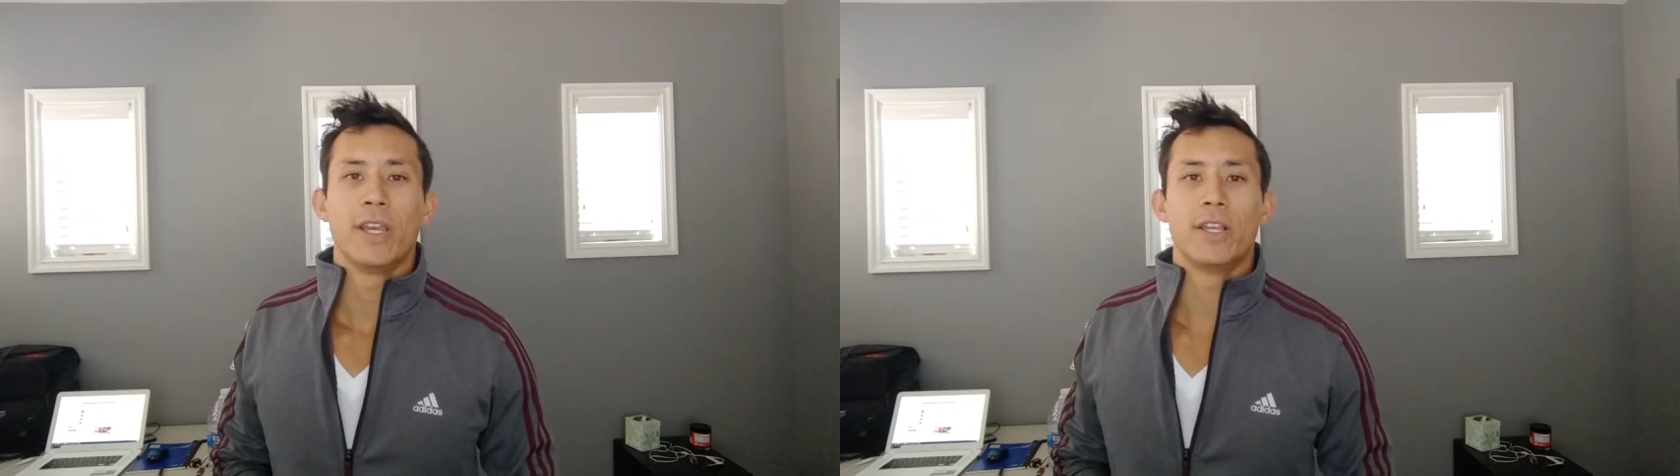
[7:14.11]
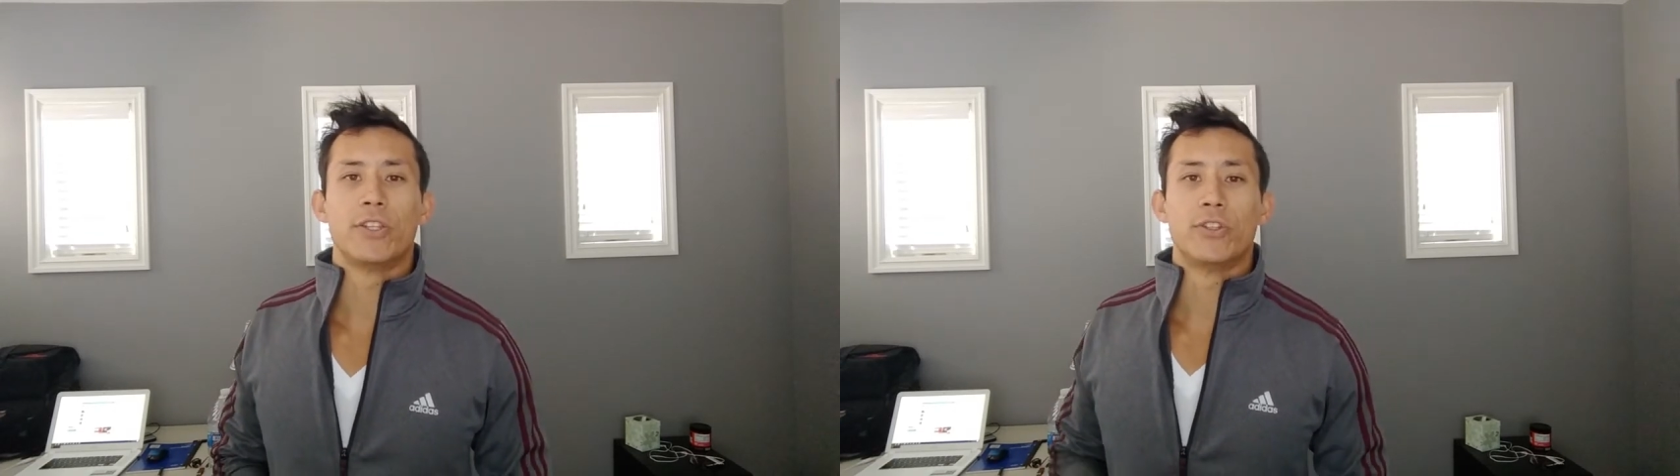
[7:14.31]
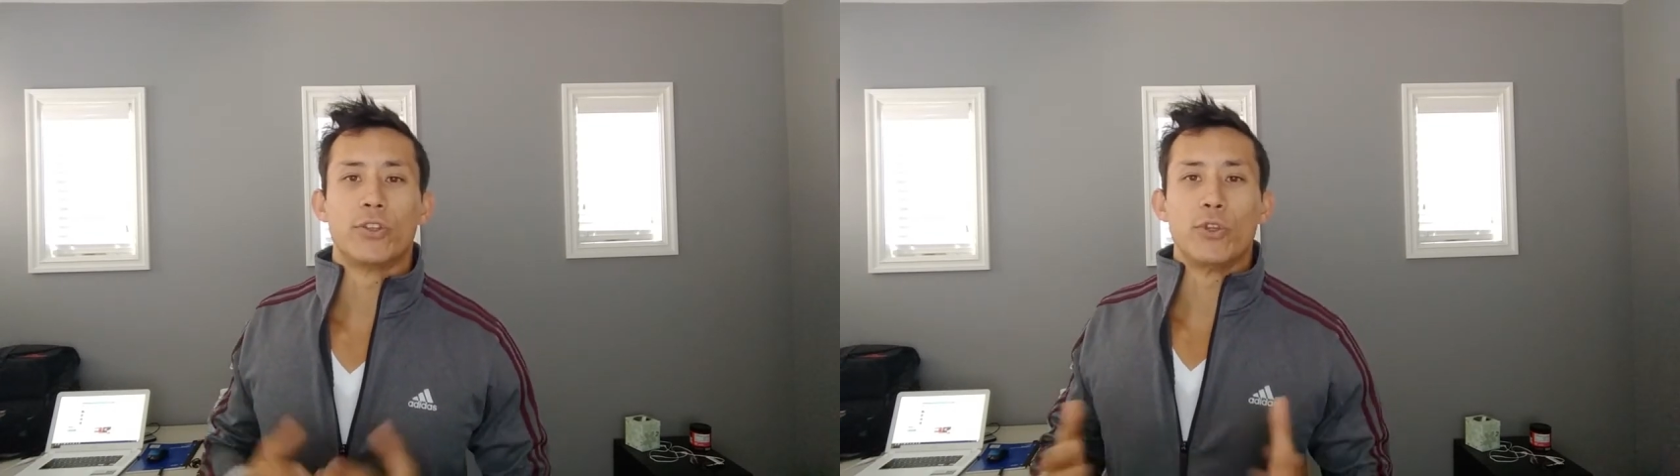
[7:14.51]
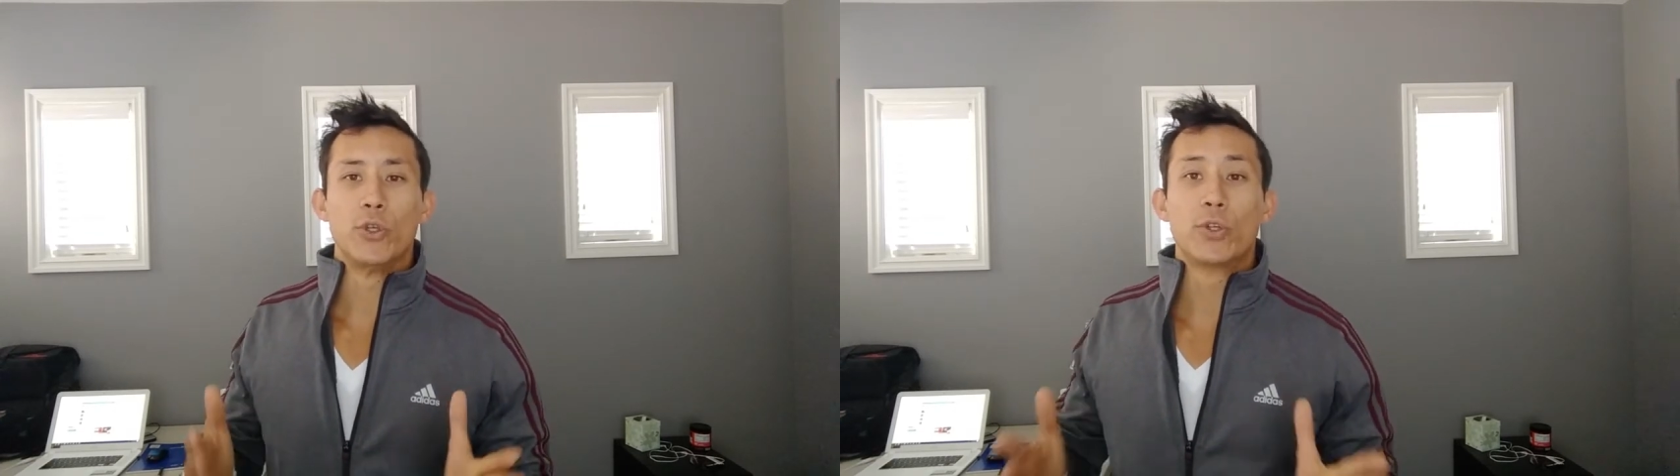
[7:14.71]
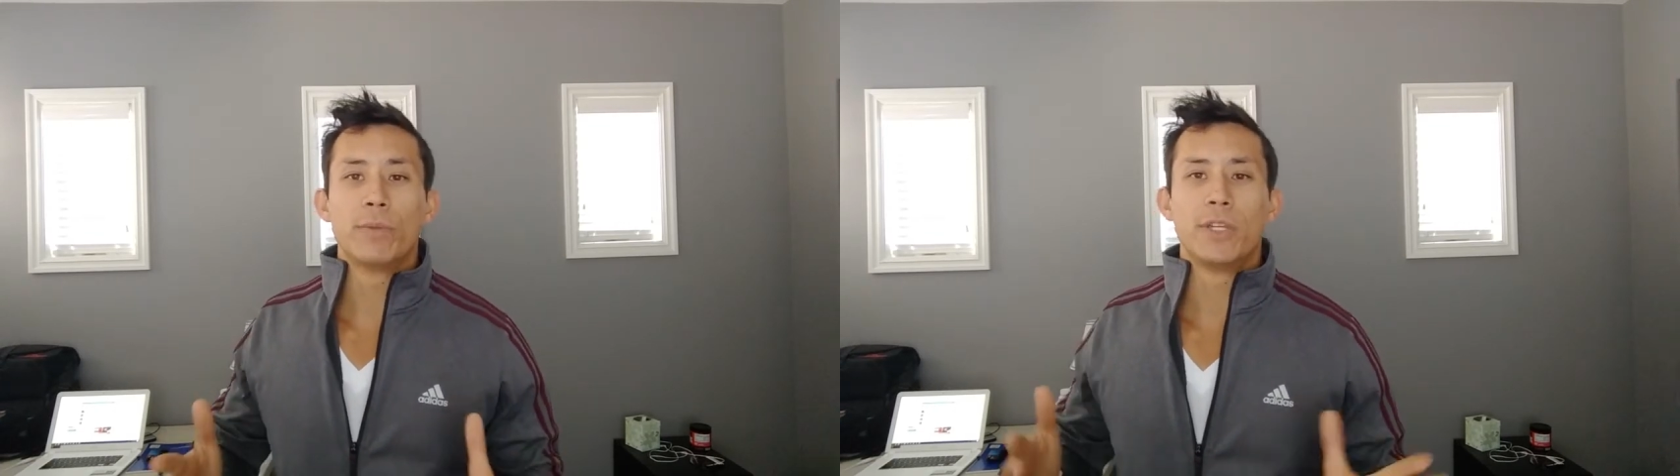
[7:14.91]
is so
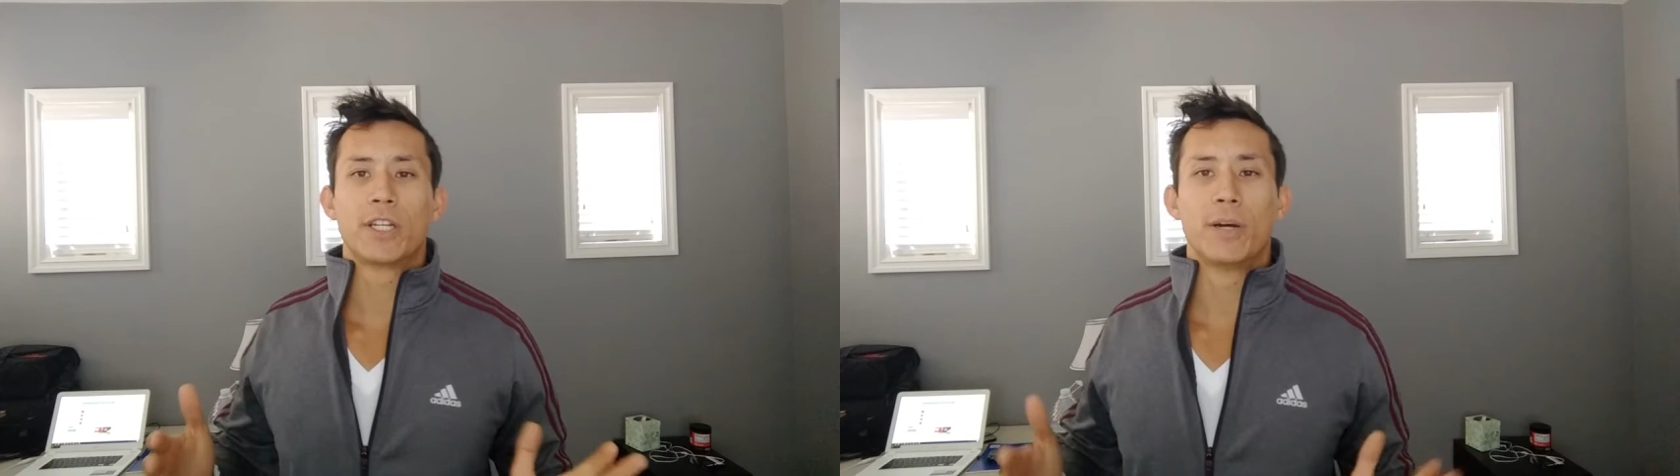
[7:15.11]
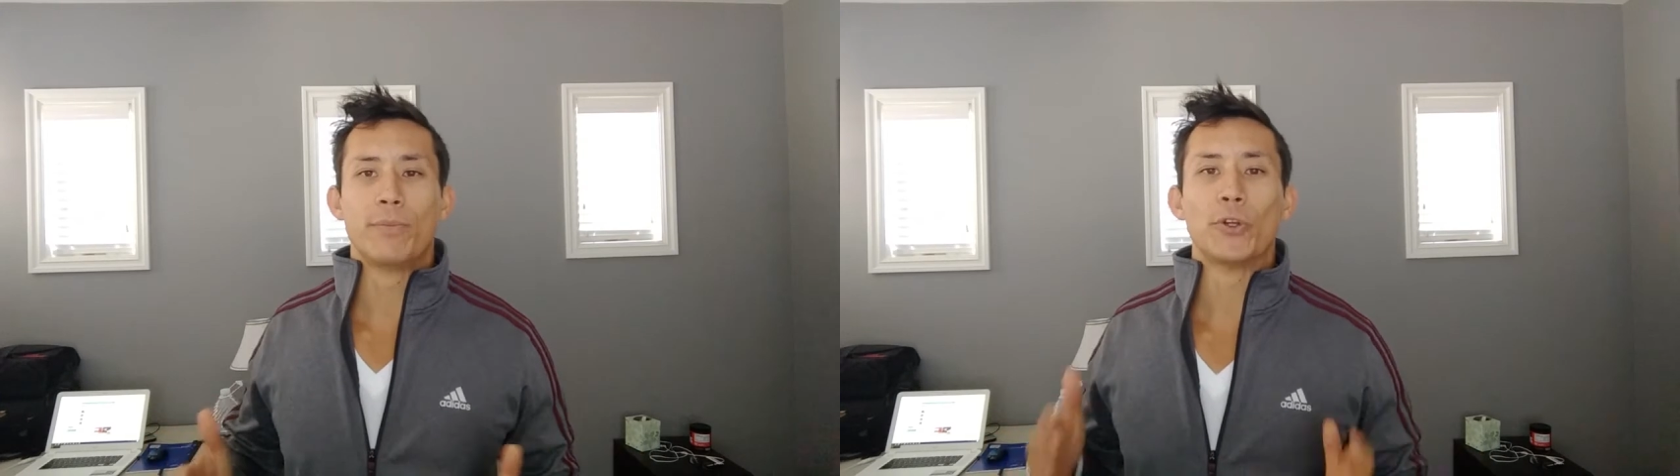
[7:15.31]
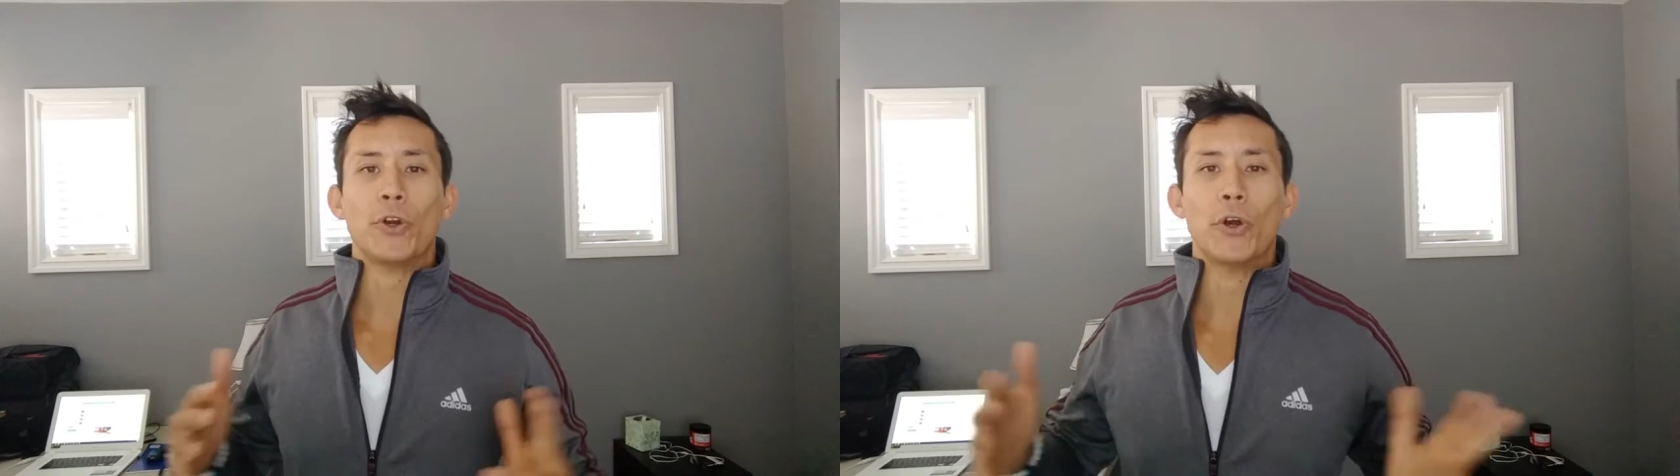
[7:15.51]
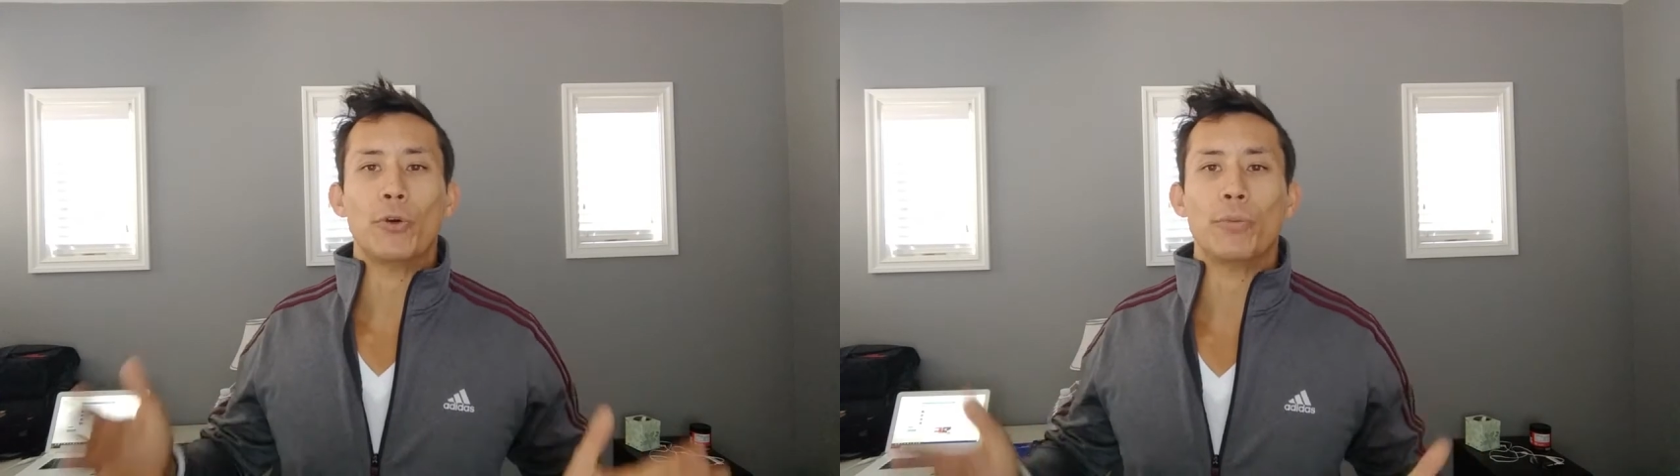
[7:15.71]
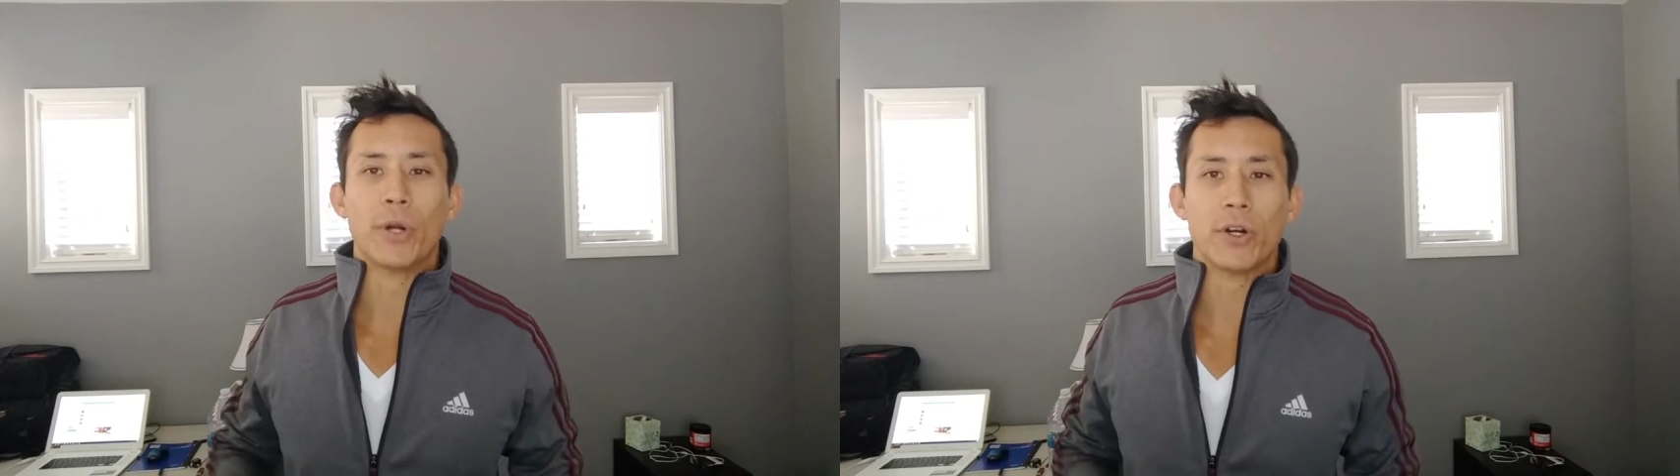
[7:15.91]
you can become your
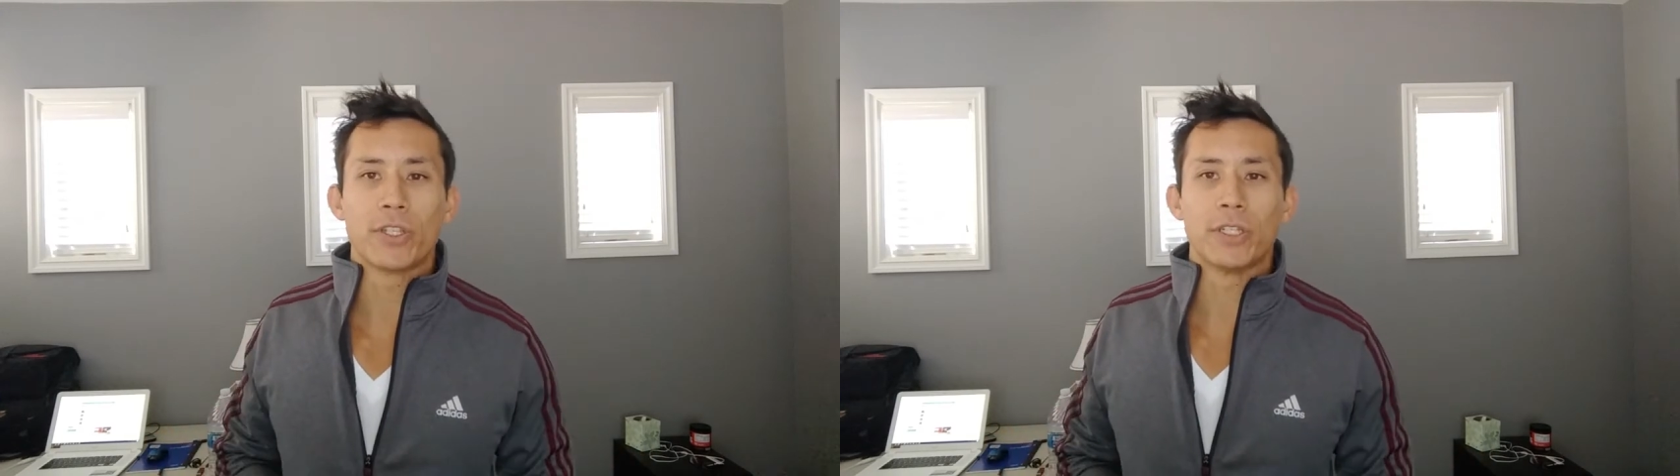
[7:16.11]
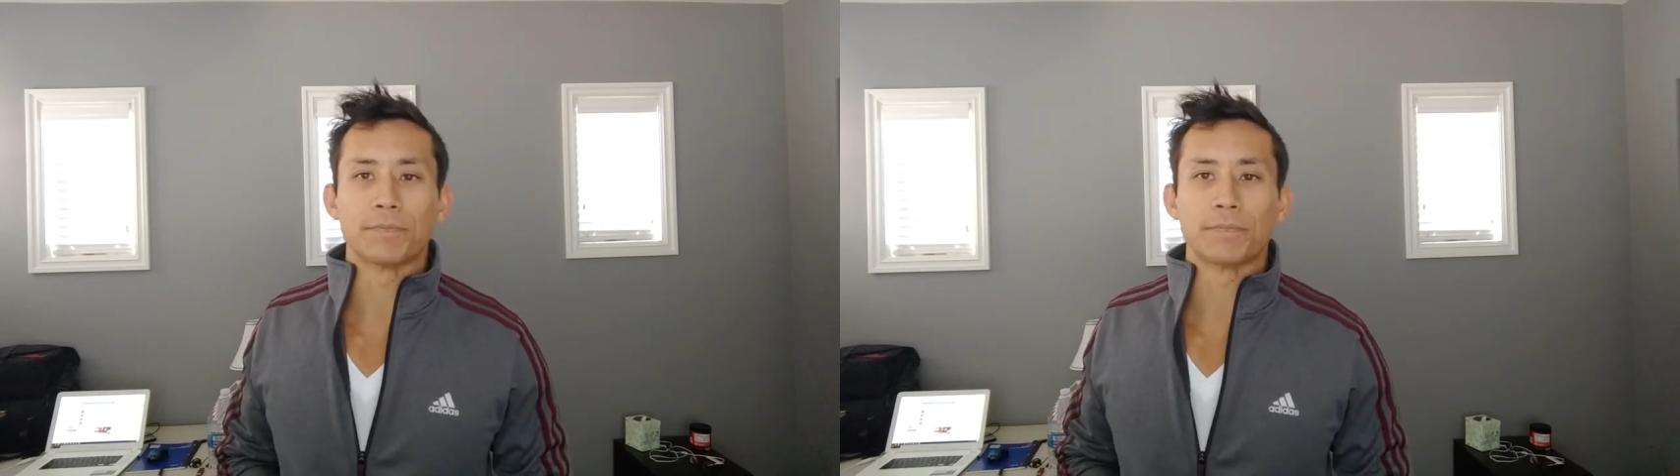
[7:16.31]
own person.